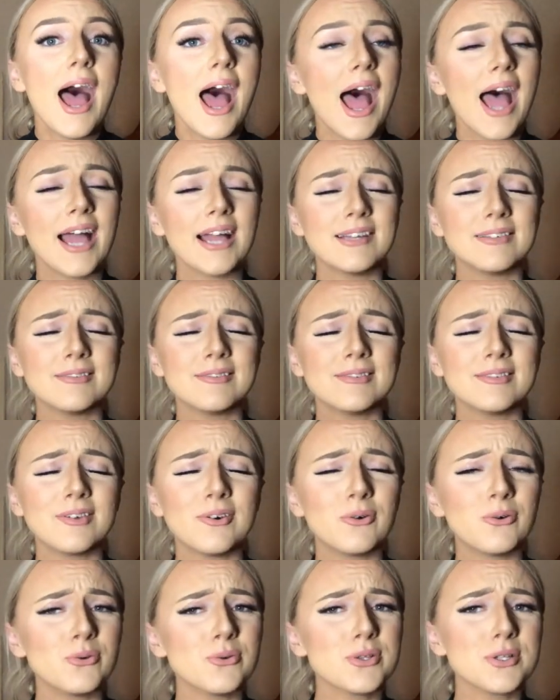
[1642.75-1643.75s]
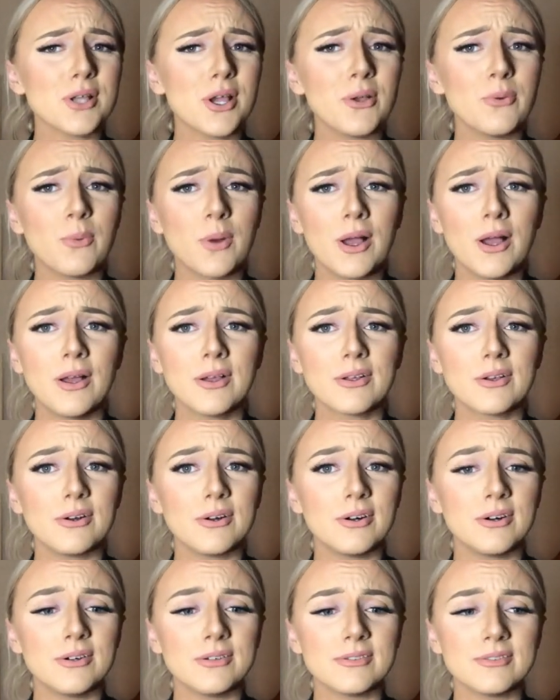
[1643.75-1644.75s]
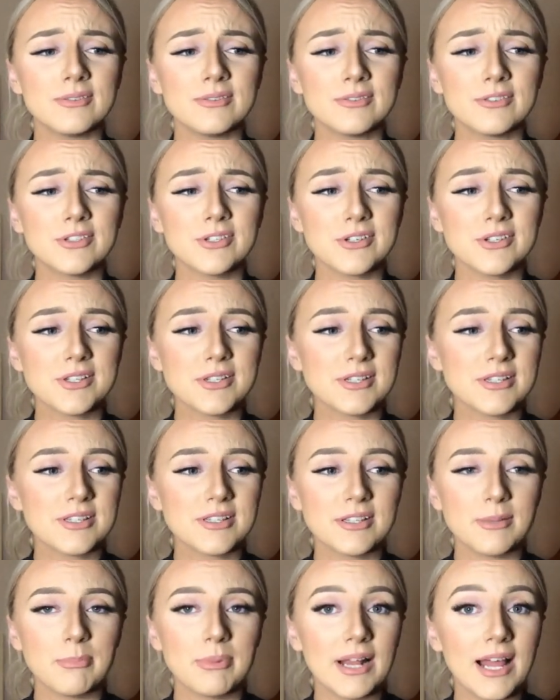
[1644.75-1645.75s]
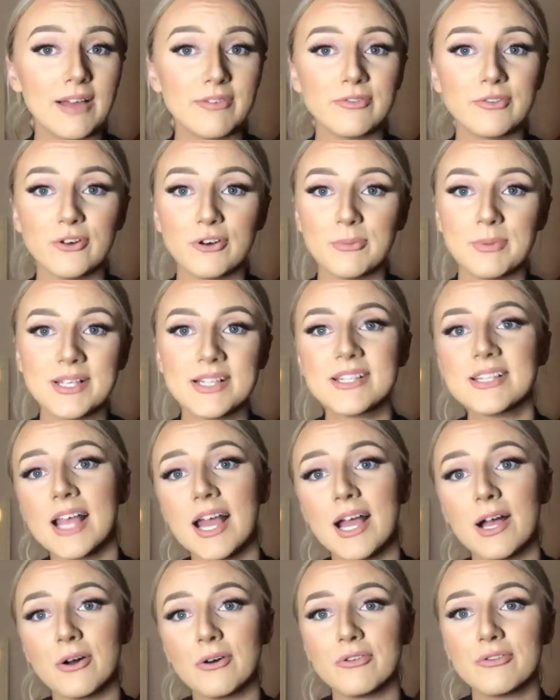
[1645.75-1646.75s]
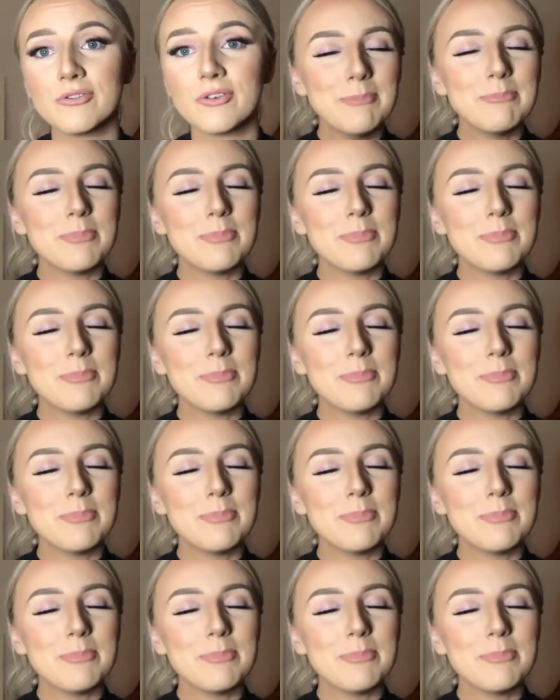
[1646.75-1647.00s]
and also work on just the platform itself.